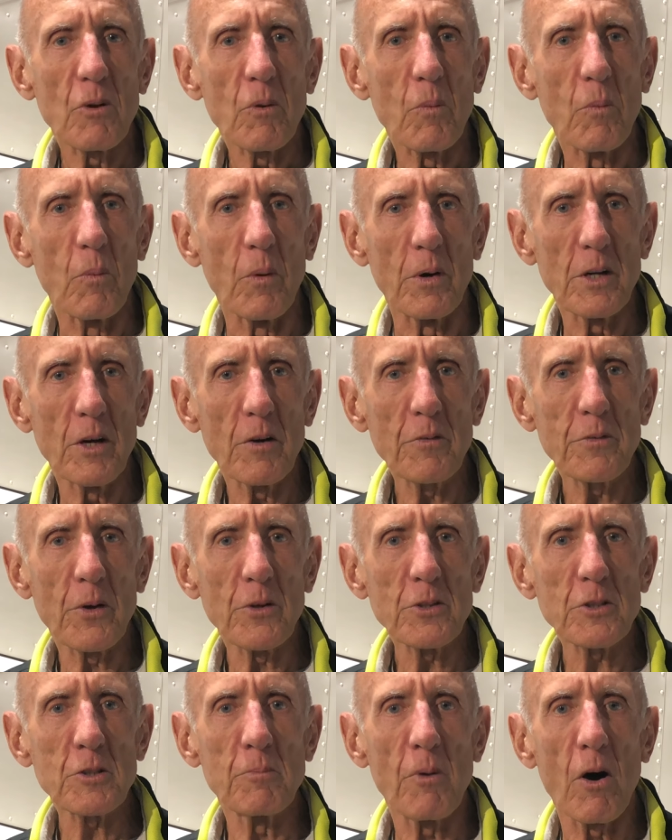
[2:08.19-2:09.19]
one of
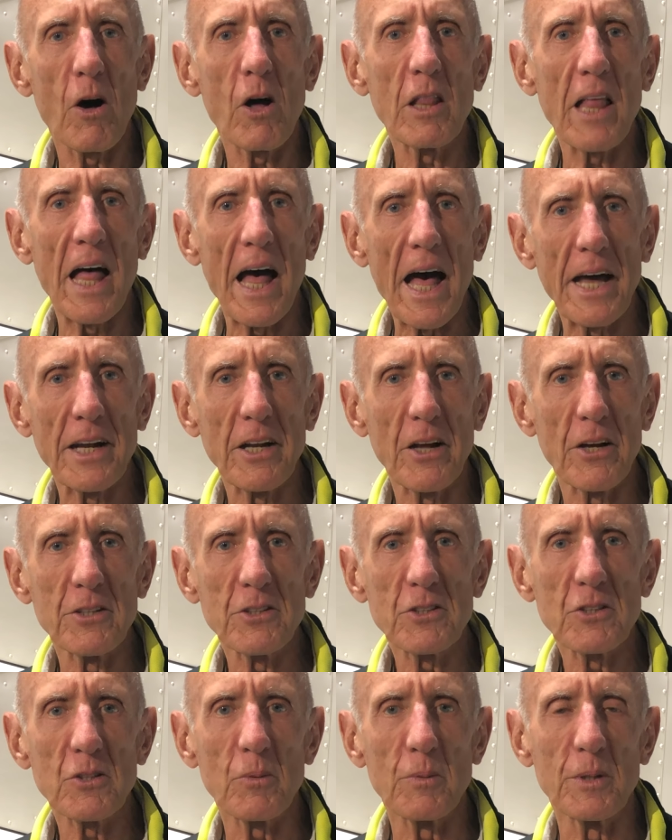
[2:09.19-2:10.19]
those small
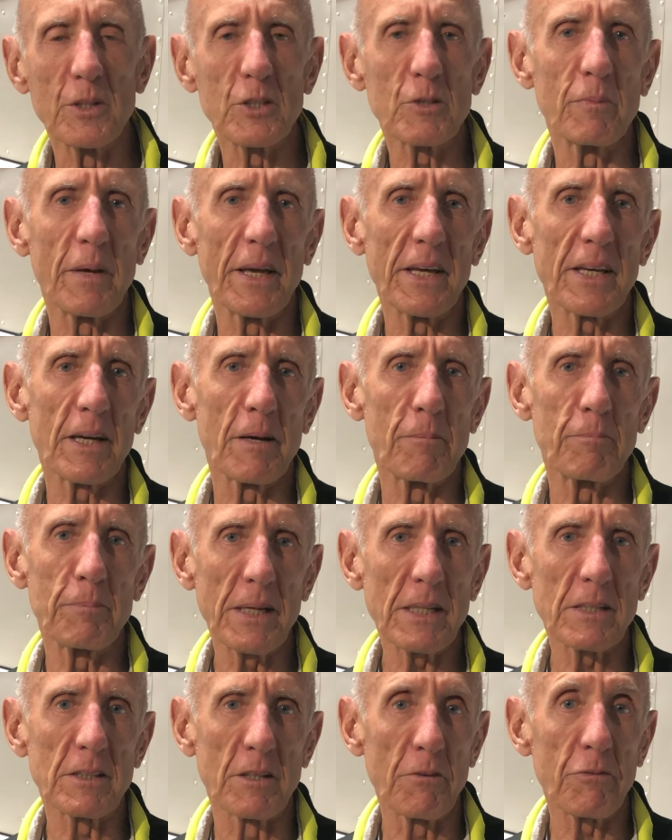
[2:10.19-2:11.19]
add-ons which make a
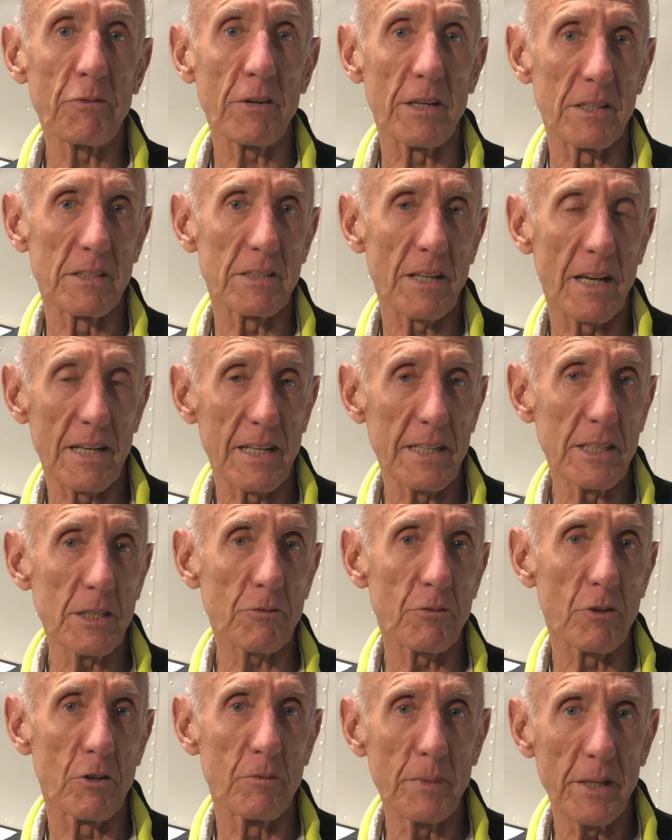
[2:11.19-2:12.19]
big difference, at least
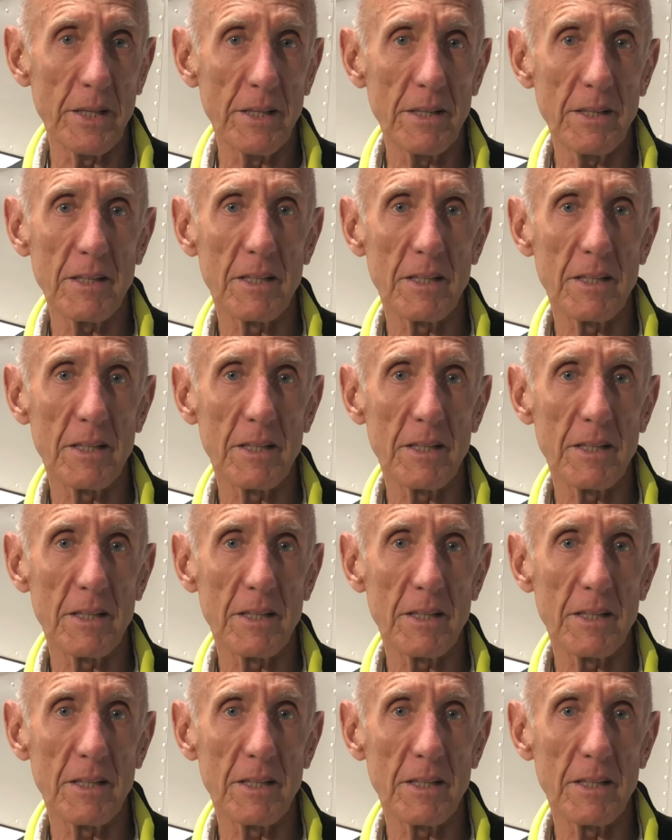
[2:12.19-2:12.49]
for me,